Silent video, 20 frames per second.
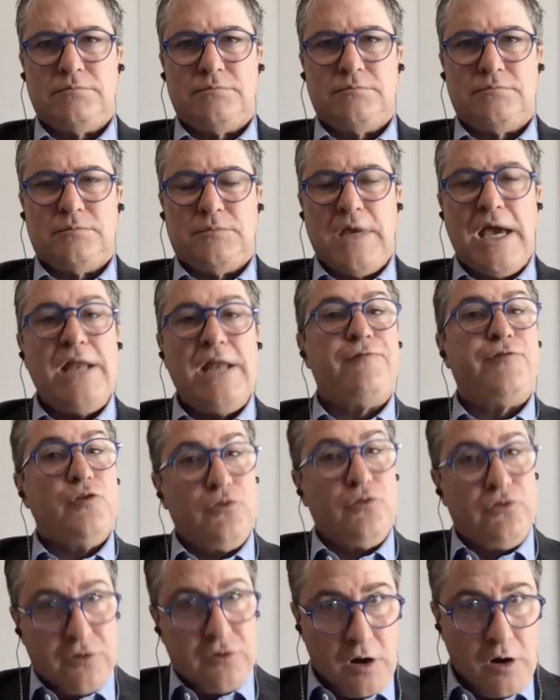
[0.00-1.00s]
And if you
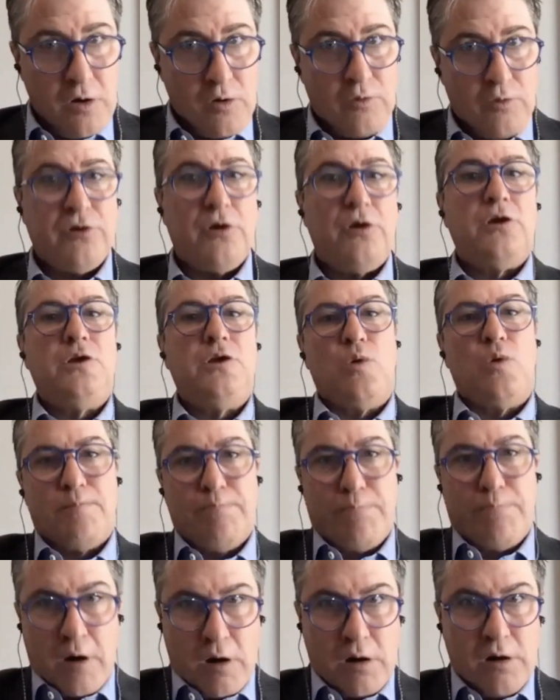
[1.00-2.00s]
don't, you are
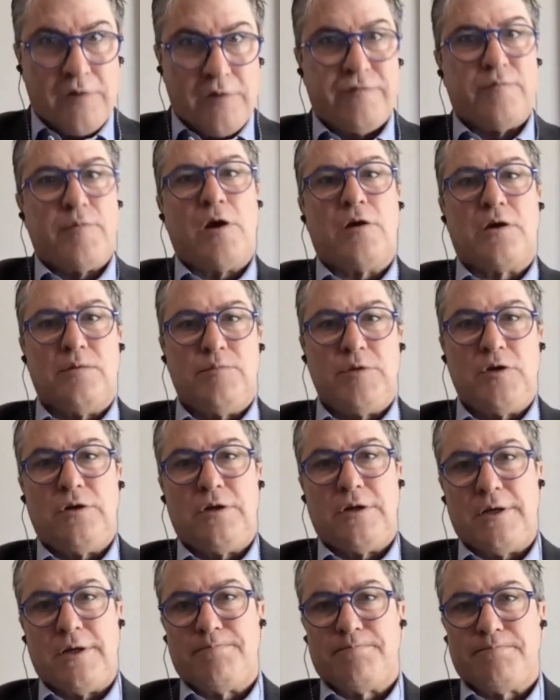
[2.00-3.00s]
barred from our
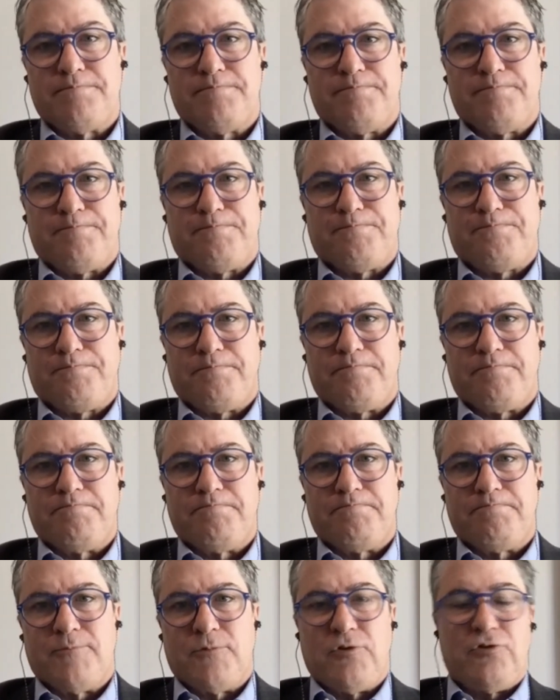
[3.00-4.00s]
community.
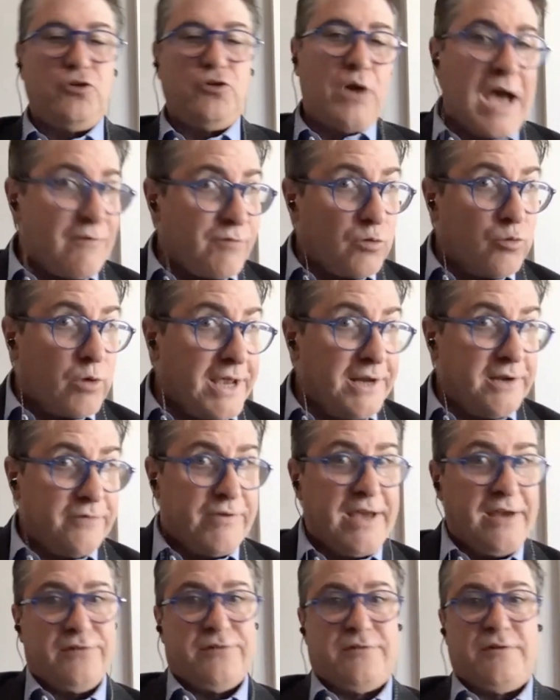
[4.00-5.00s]
So you have a right of
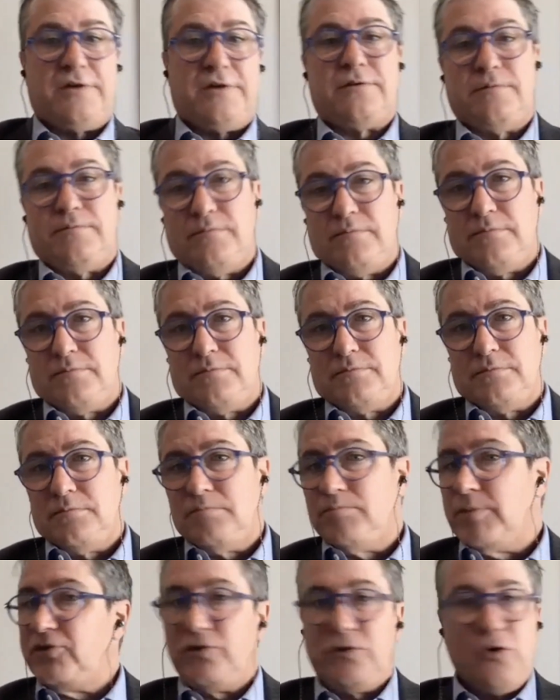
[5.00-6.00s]
exit,
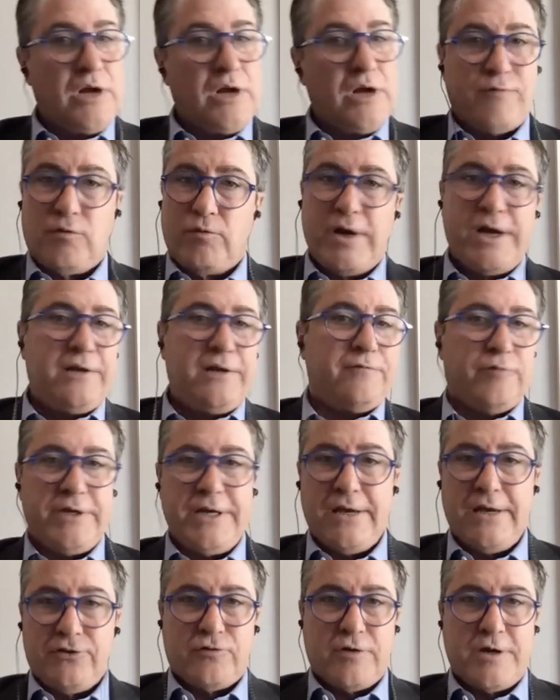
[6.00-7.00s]
but you don't have a right of
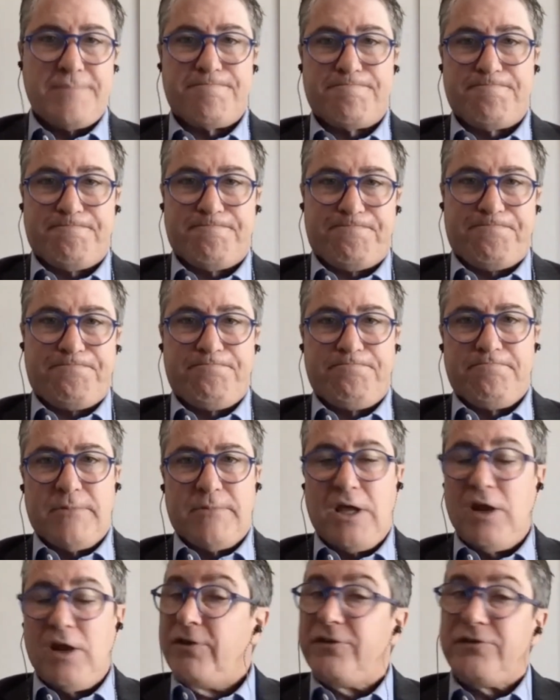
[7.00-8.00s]
reentry.
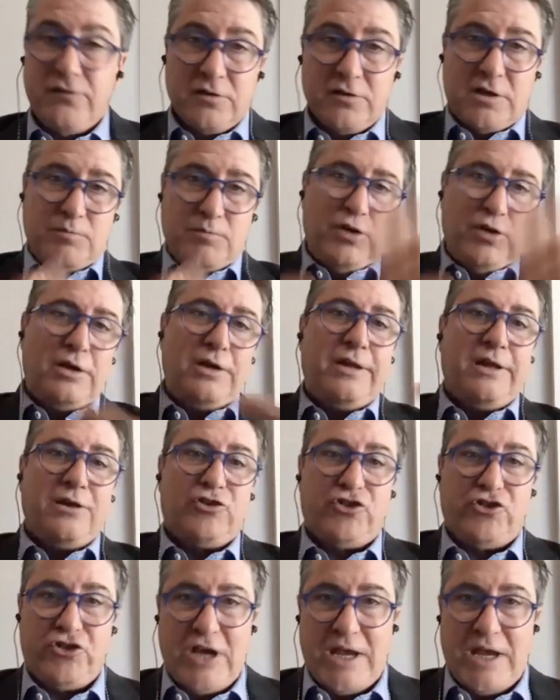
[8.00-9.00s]
Now, this is a community that's
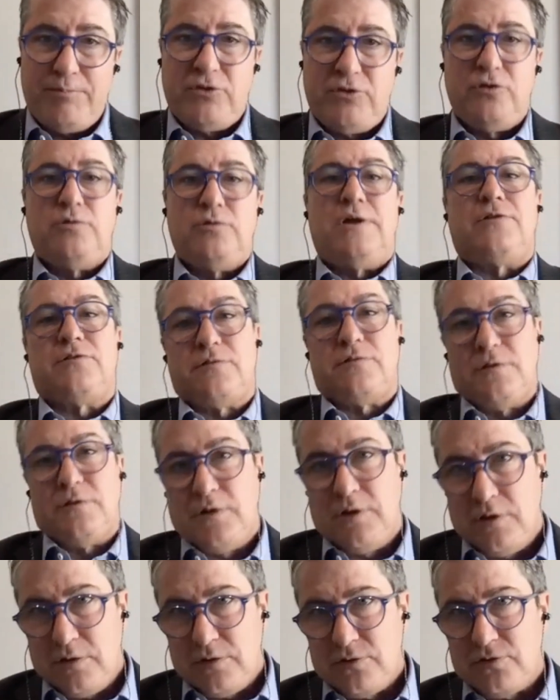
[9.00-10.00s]
shaped you, that's
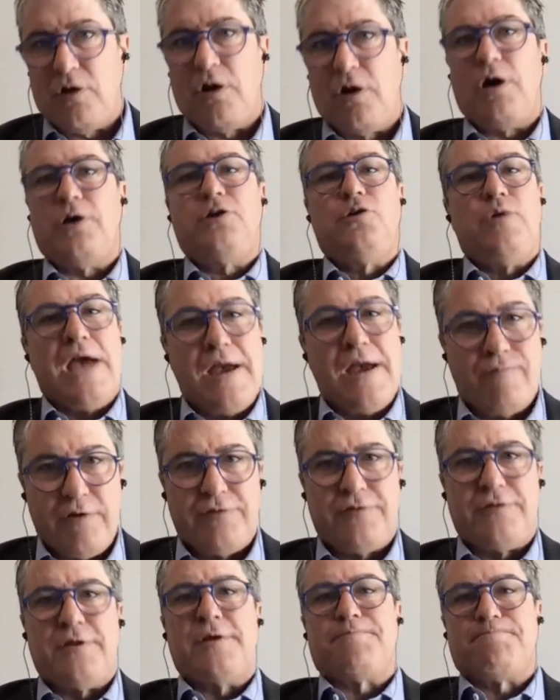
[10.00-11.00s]
taught you
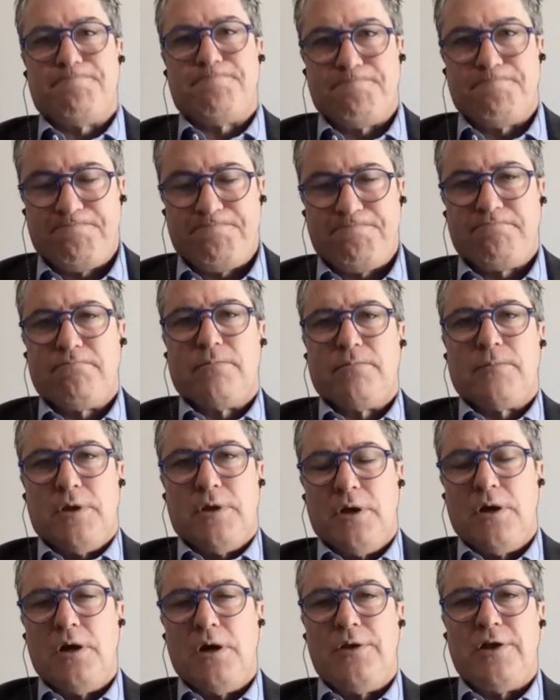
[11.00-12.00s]
everything,
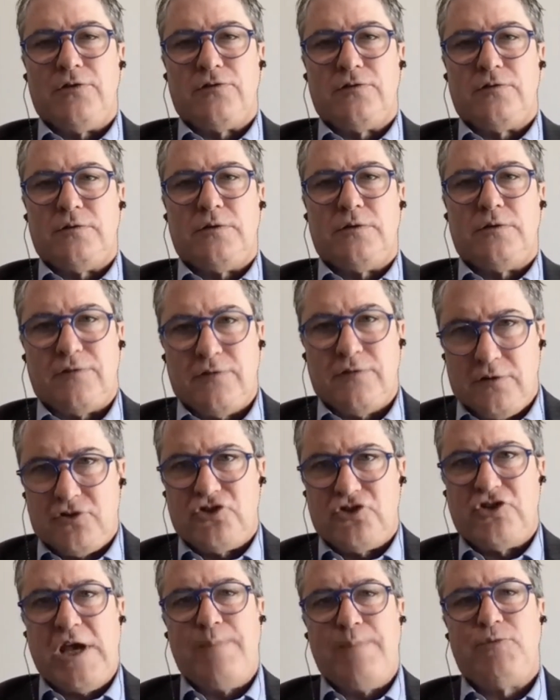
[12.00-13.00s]
that's
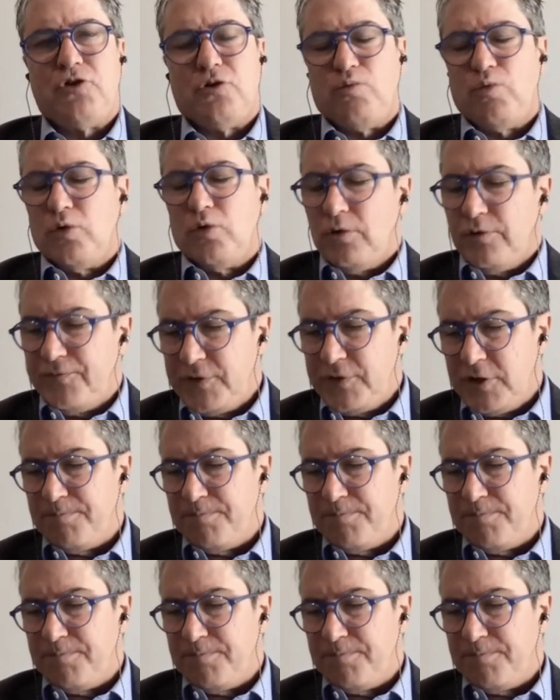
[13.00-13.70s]
shaped your worldview.